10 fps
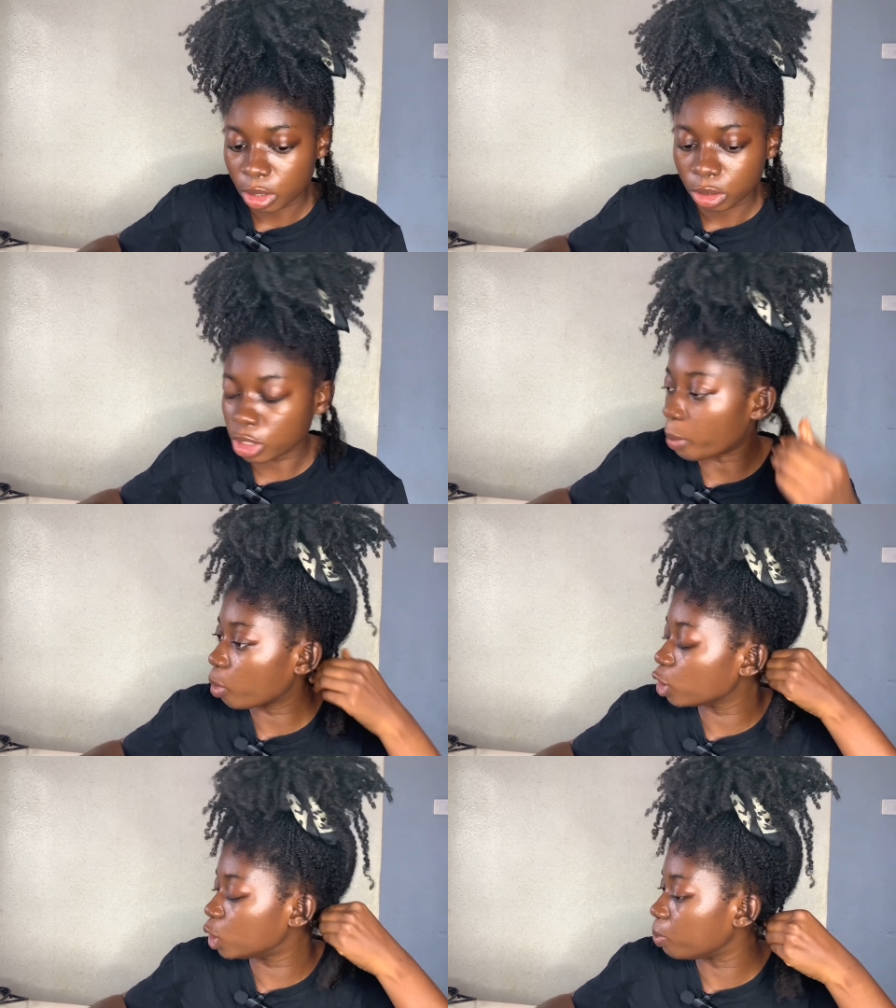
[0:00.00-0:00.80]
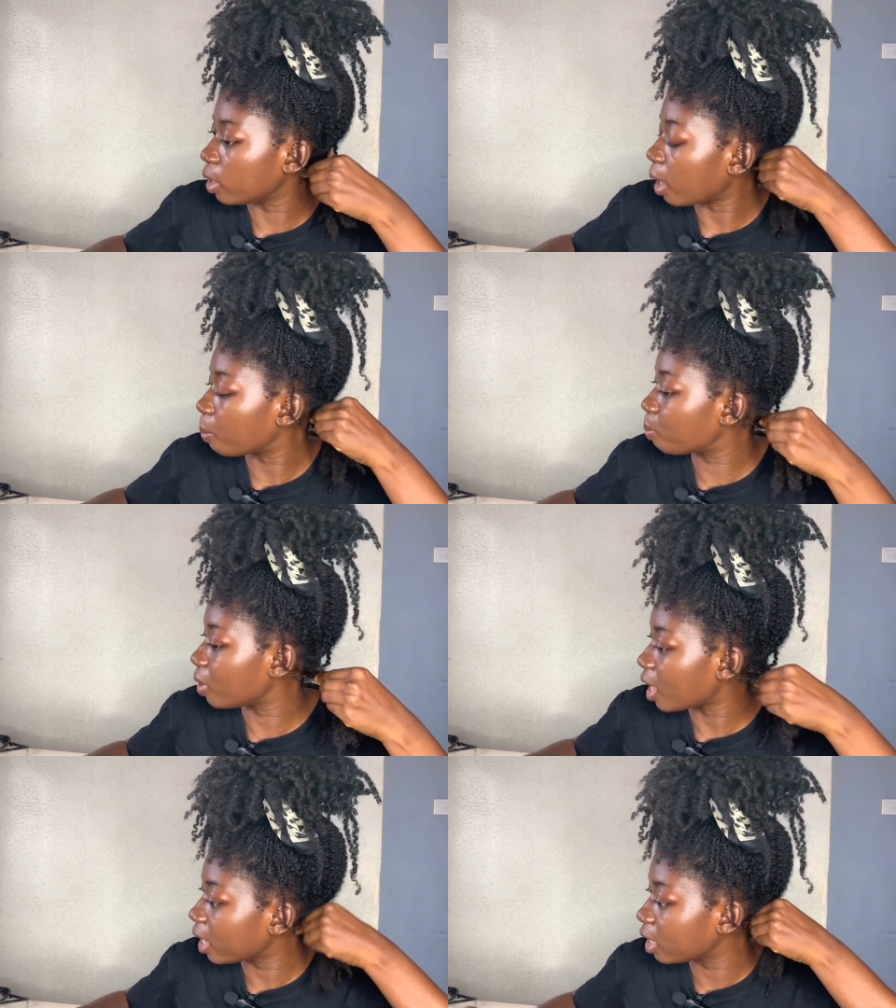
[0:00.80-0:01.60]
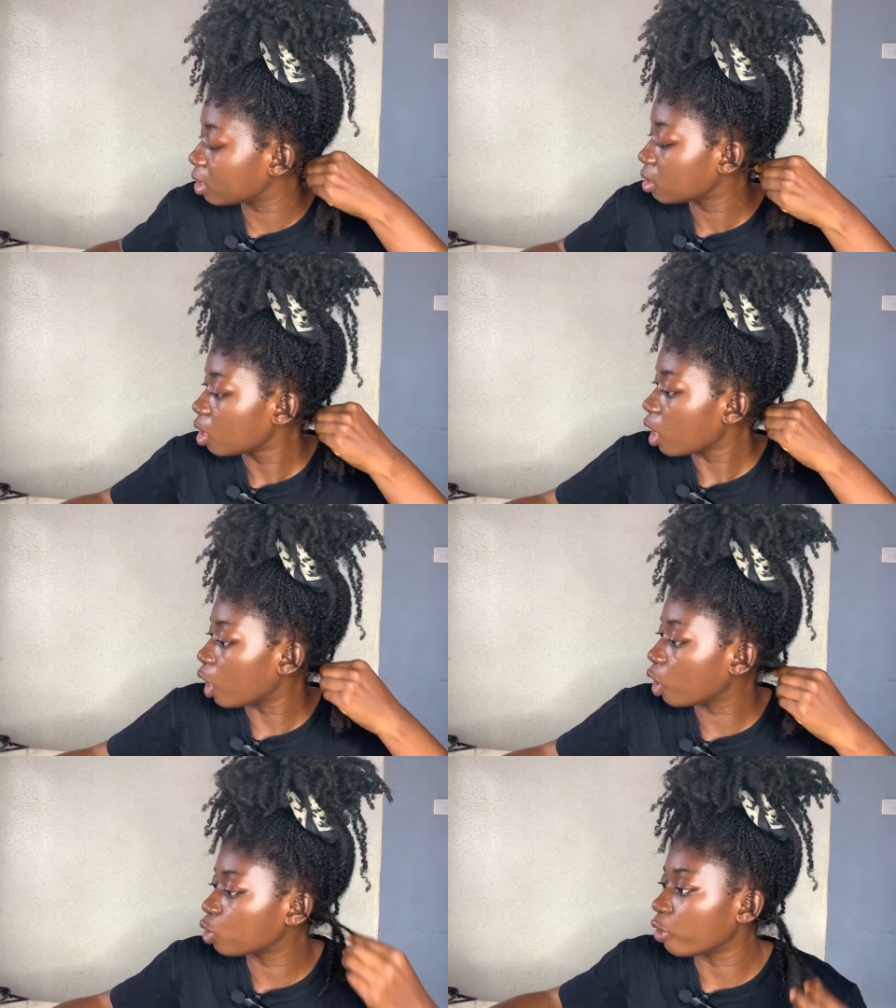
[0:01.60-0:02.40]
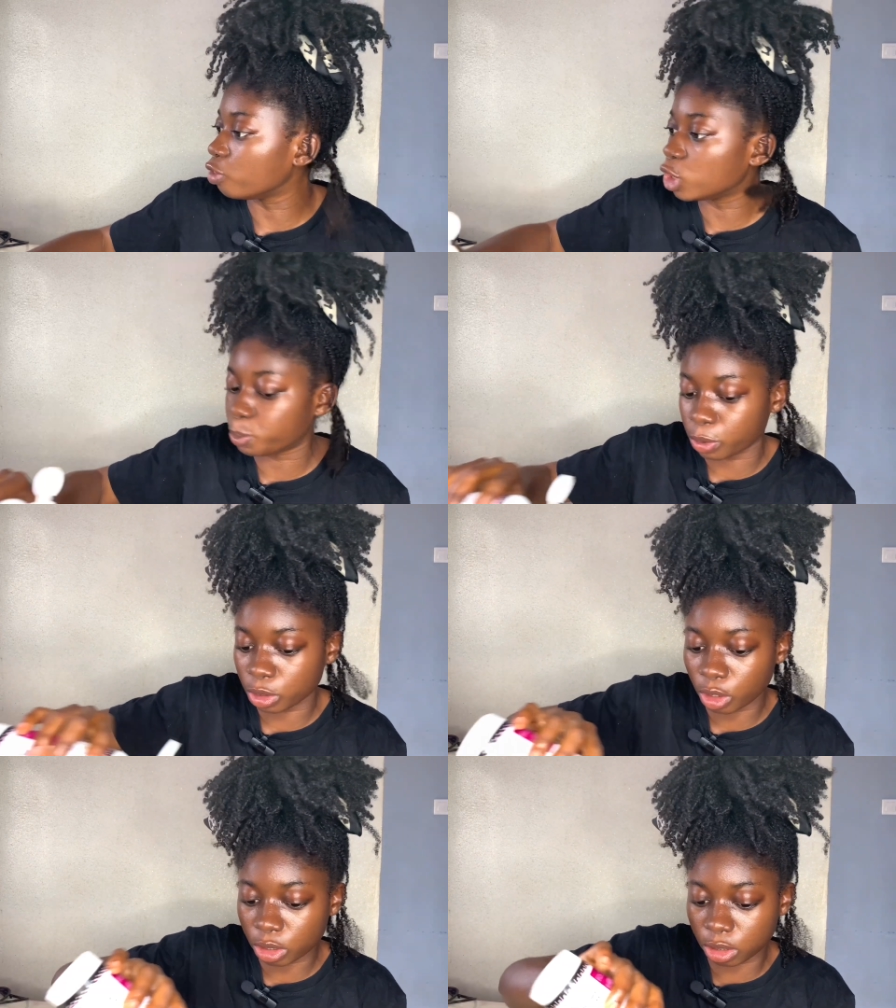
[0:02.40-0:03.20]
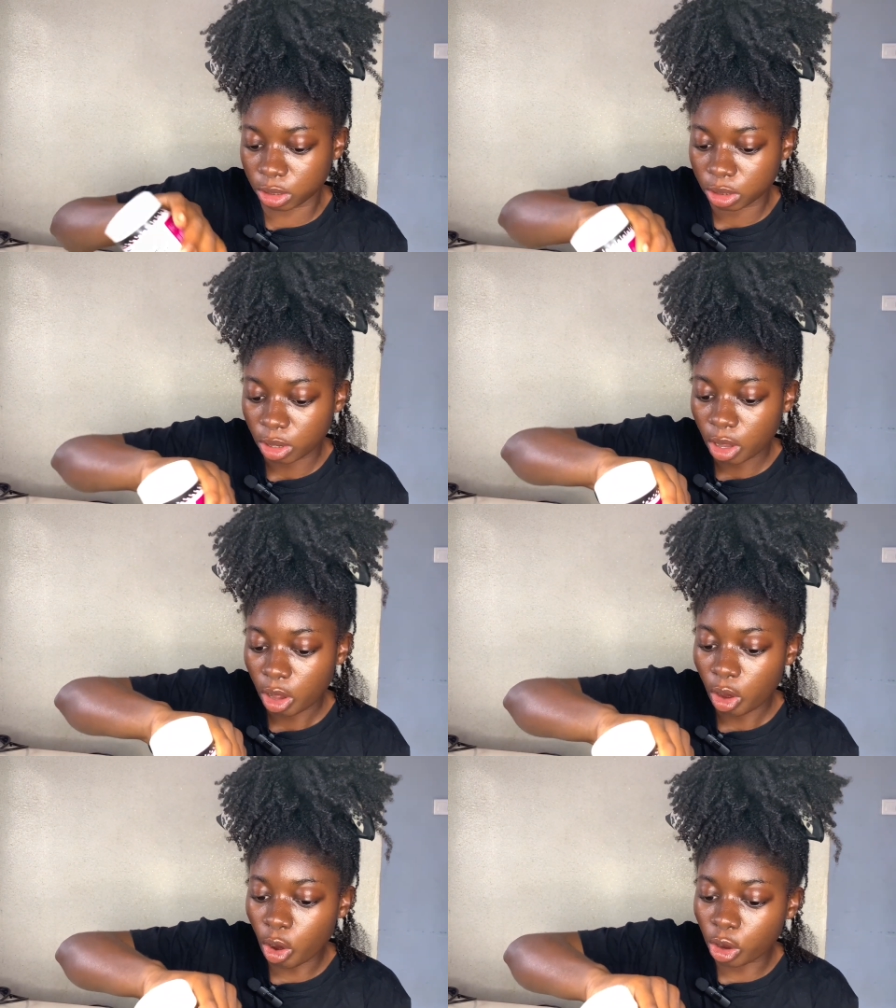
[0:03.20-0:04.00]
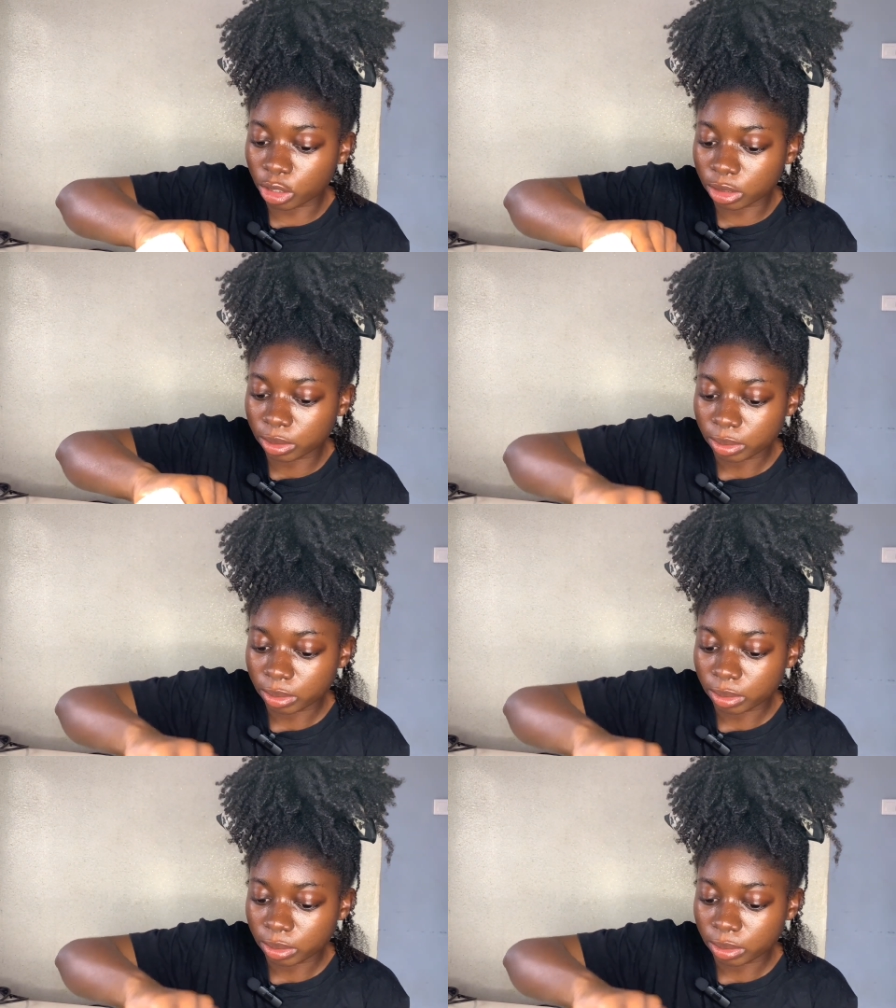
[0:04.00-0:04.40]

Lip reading: So I'm going to be applying a lot of these products on